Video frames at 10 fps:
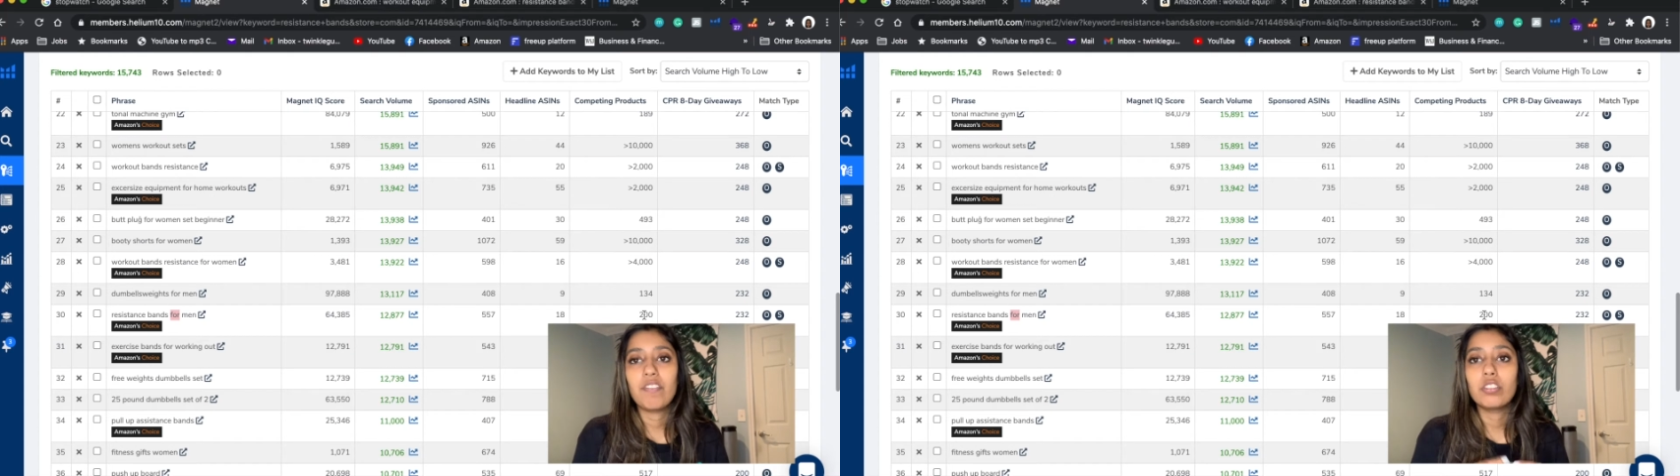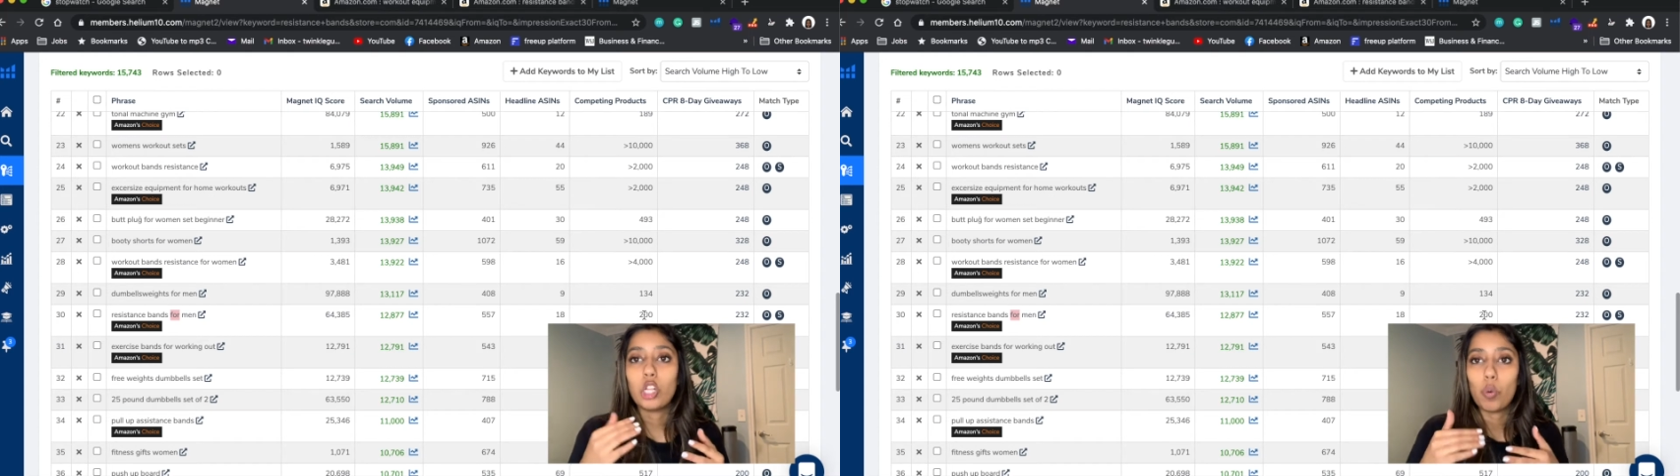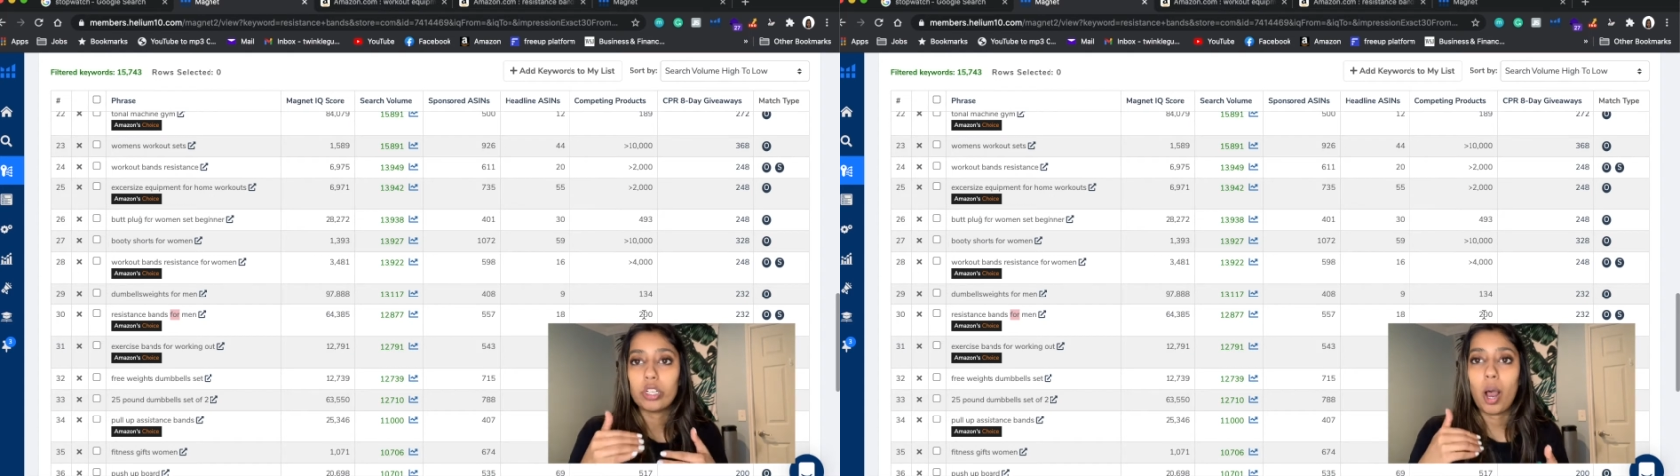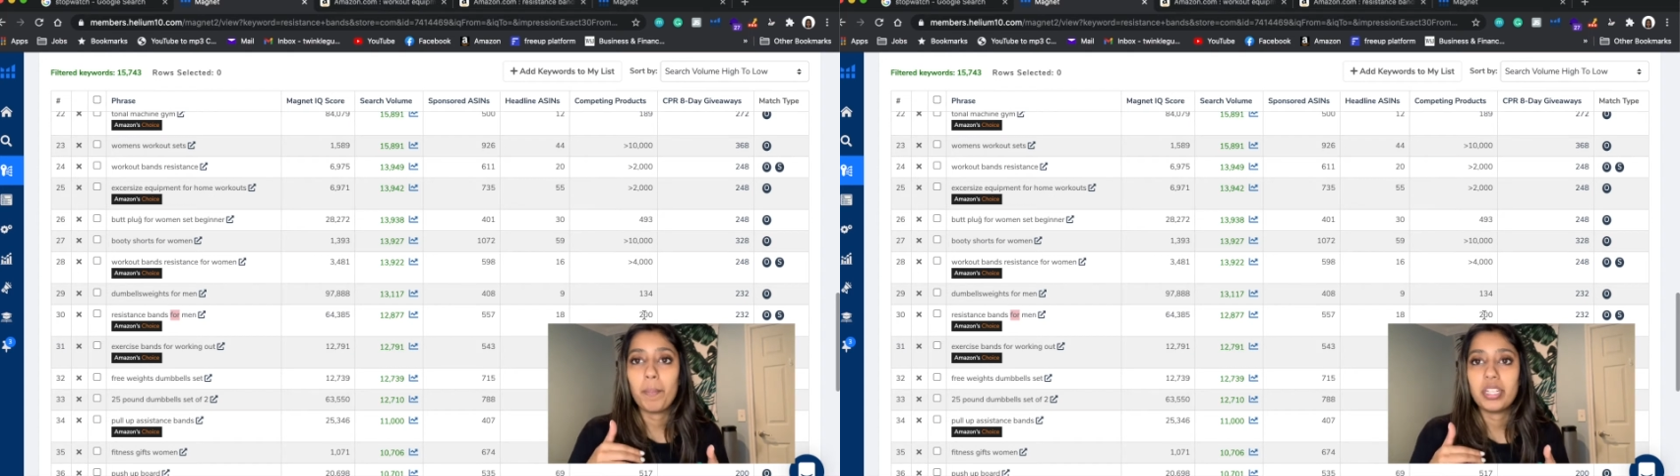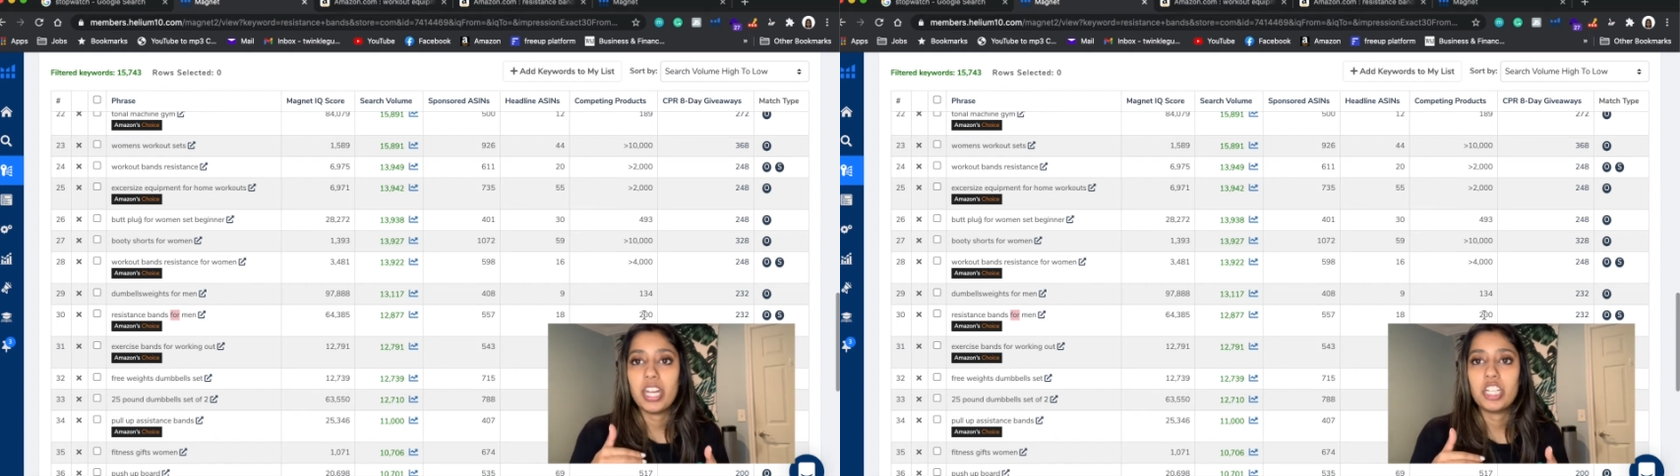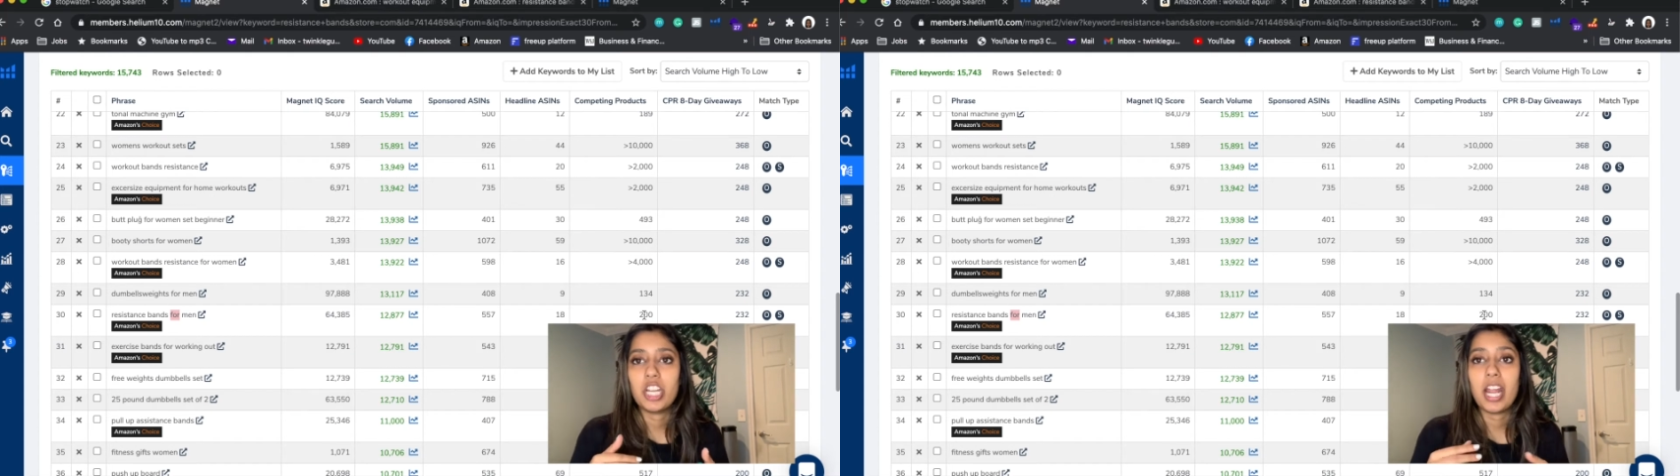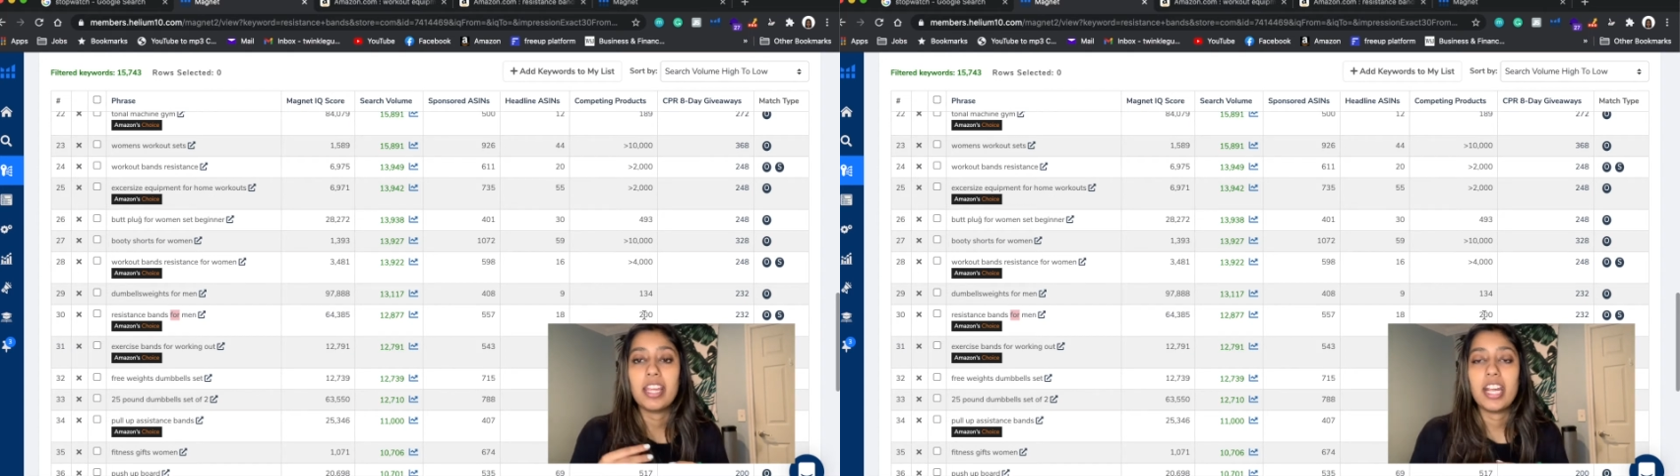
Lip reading: lower competition and